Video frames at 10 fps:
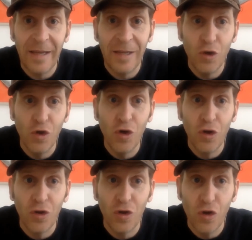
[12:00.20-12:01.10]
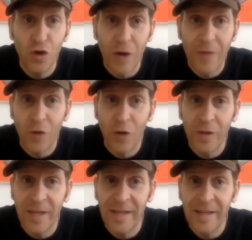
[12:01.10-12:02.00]
You do you crave
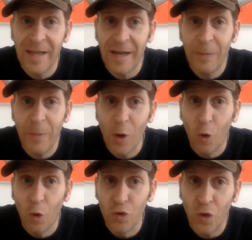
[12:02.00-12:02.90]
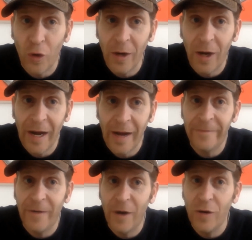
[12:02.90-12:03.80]
content? We all do on, on our
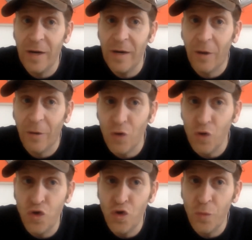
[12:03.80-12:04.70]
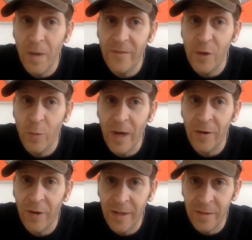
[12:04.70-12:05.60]
phone, on YouTube, everywhere,
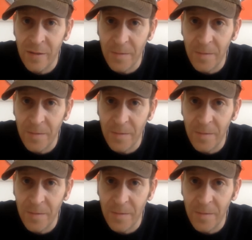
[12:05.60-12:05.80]
right?